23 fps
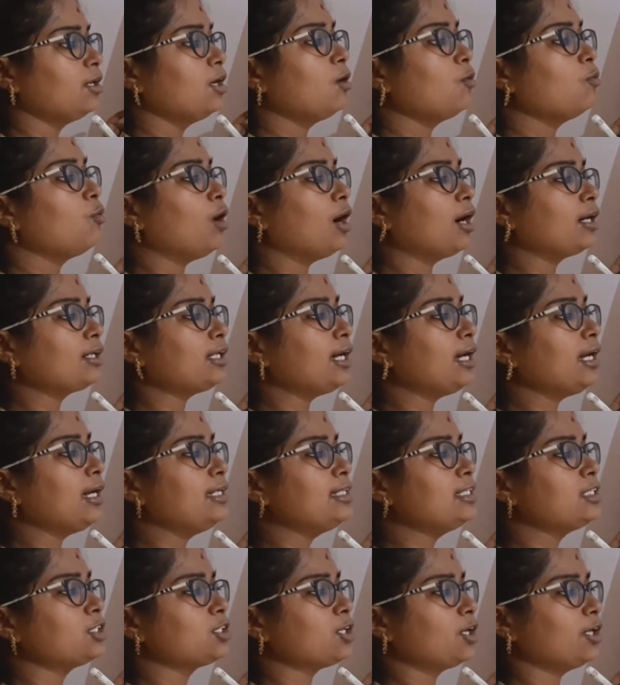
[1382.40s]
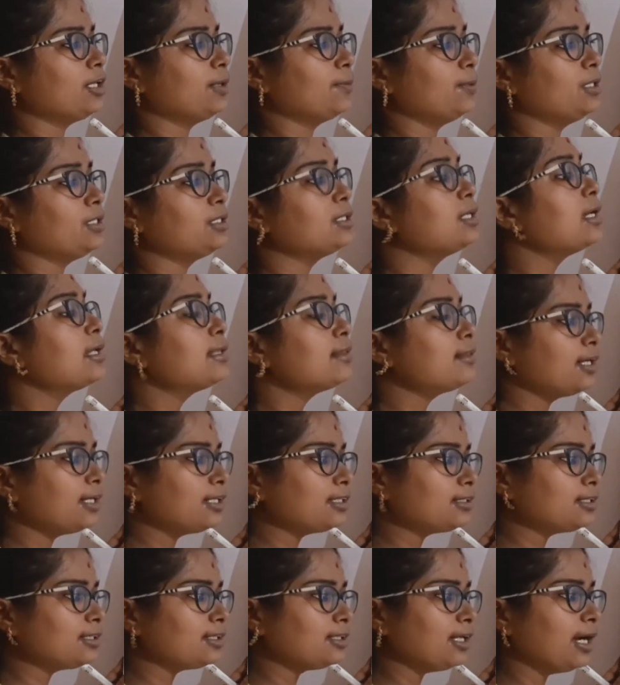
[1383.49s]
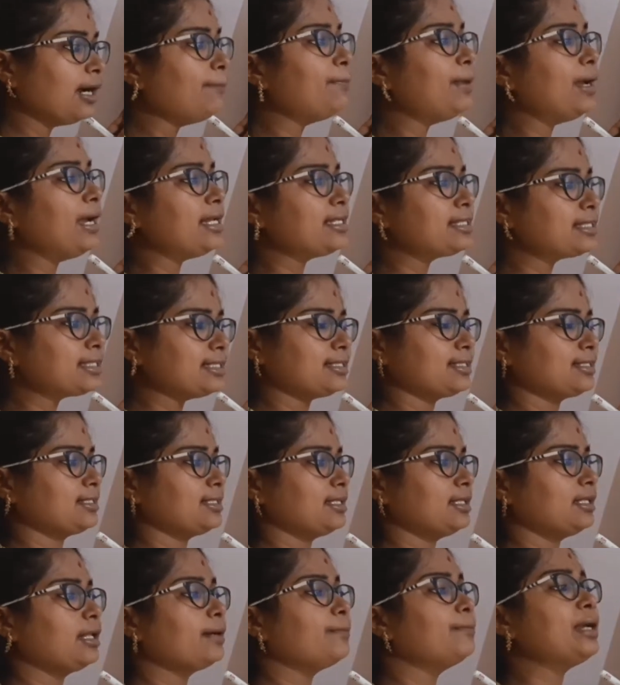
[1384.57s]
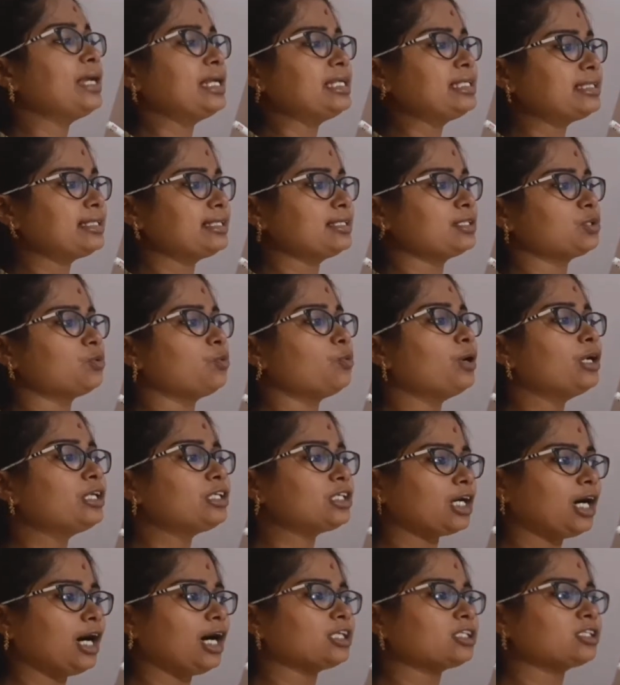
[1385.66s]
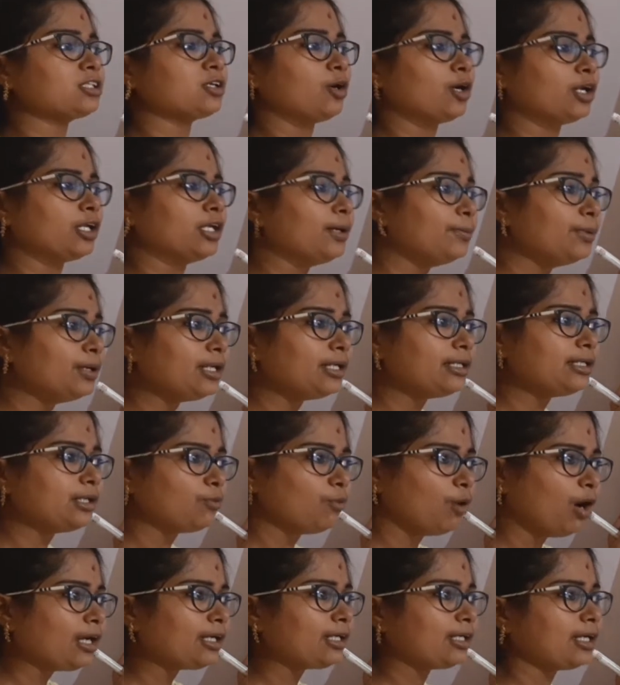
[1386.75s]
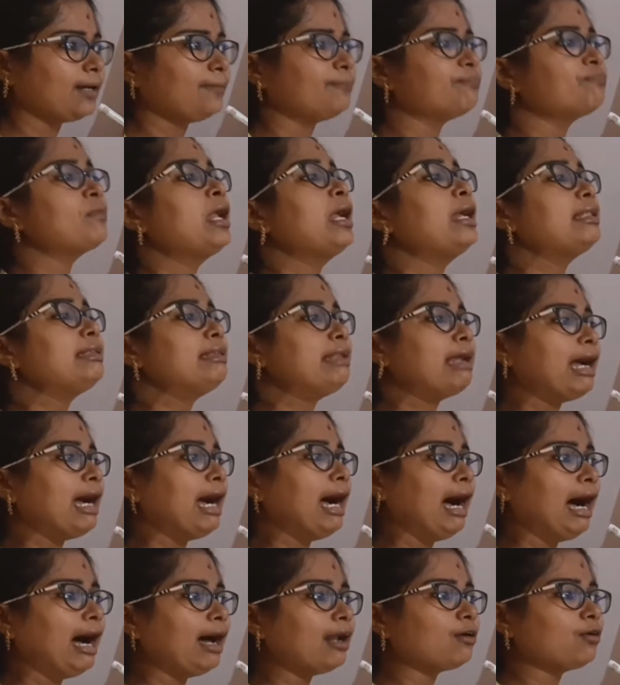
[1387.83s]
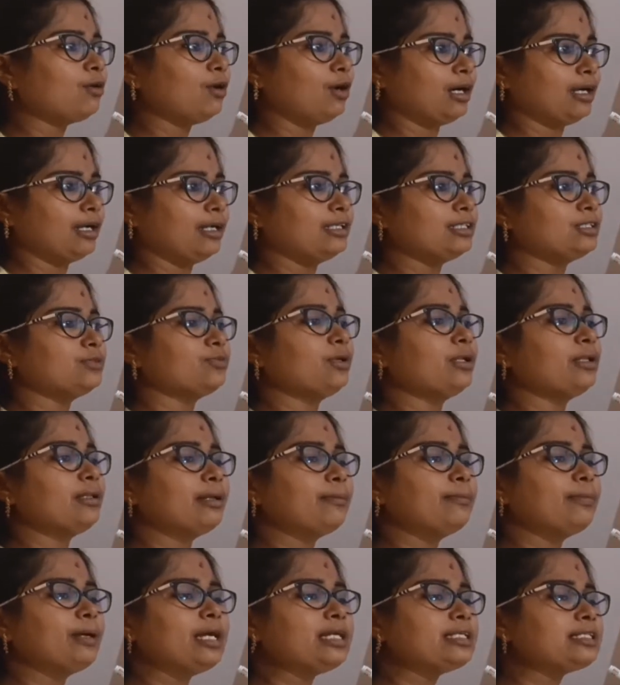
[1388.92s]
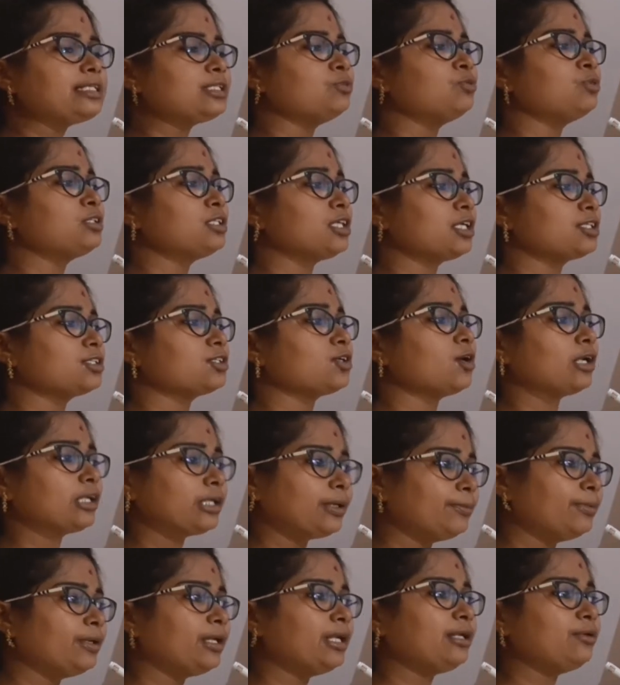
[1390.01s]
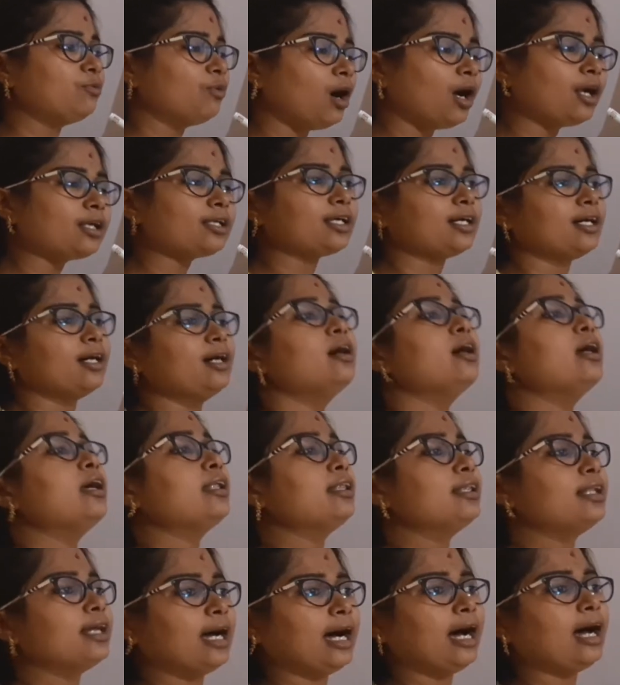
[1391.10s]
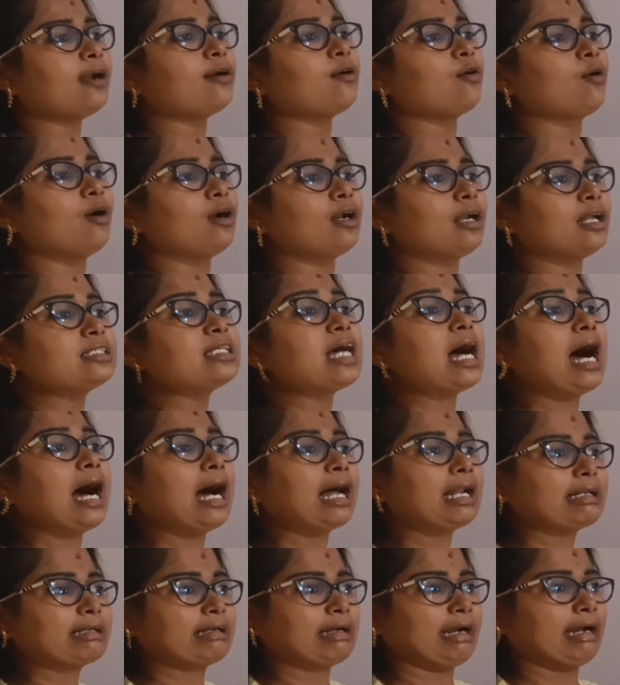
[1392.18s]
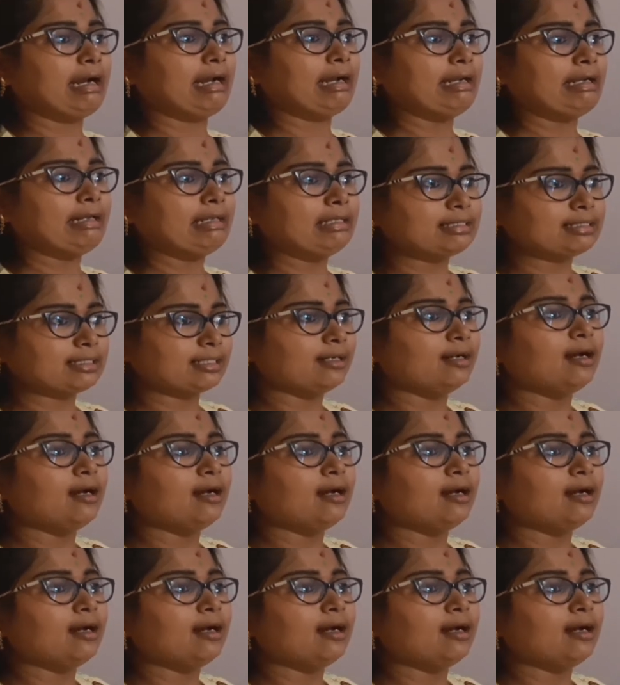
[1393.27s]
Water insoluble, the bases which are soluble in the water, they are called as, when the bases which are soluble in water, they are called as alkyls,